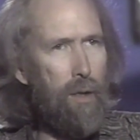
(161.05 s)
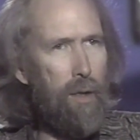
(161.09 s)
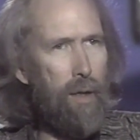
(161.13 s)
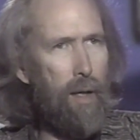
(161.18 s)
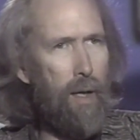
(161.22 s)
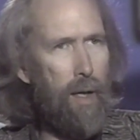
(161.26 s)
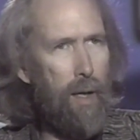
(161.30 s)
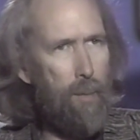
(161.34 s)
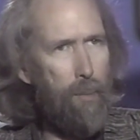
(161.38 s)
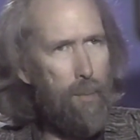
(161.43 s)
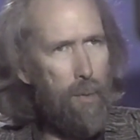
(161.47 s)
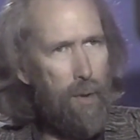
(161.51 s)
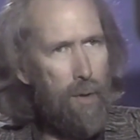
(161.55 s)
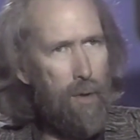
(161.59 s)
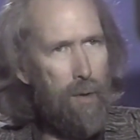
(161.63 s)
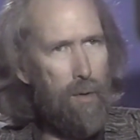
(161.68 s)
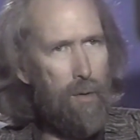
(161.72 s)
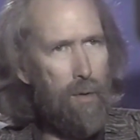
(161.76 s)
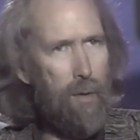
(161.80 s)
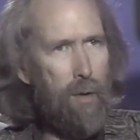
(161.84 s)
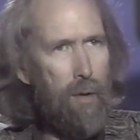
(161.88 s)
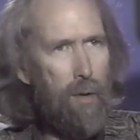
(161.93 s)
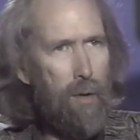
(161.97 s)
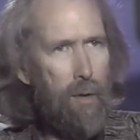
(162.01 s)
unhappy
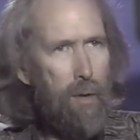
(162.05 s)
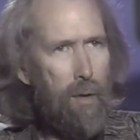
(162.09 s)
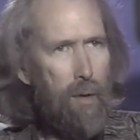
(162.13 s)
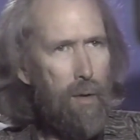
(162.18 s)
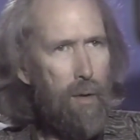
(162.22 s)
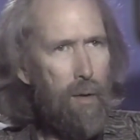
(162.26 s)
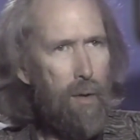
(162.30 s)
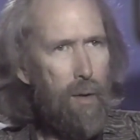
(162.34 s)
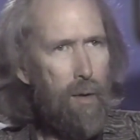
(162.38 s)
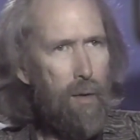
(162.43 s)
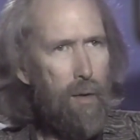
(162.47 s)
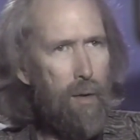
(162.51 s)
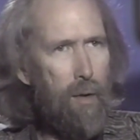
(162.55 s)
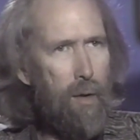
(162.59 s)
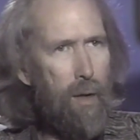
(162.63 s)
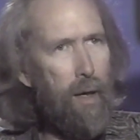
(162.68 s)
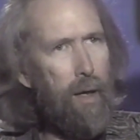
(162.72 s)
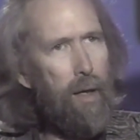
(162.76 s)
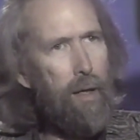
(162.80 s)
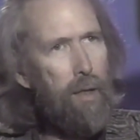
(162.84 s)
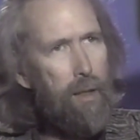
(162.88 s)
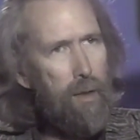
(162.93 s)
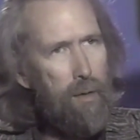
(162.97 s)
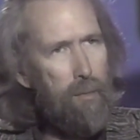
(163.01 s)
or
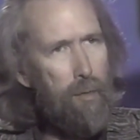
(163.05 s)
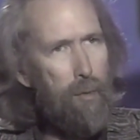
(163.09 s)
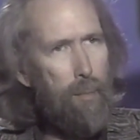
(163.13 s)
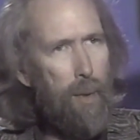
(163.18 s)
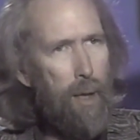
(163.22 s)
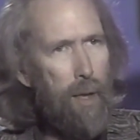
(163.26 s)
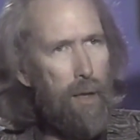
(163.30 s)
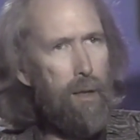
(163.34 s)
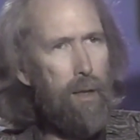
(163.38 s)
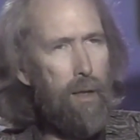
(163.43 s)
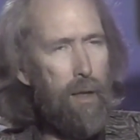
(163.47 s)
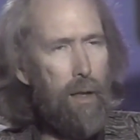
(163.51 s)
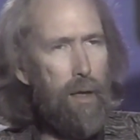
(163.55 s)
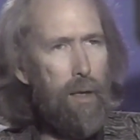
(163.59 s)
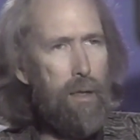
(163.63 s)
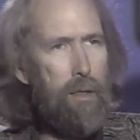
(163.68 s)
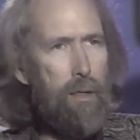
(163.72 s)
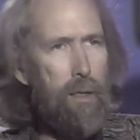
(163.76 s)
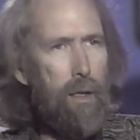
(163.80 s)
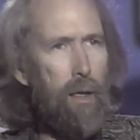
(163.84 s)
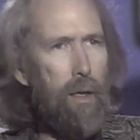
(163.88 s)
negative about things.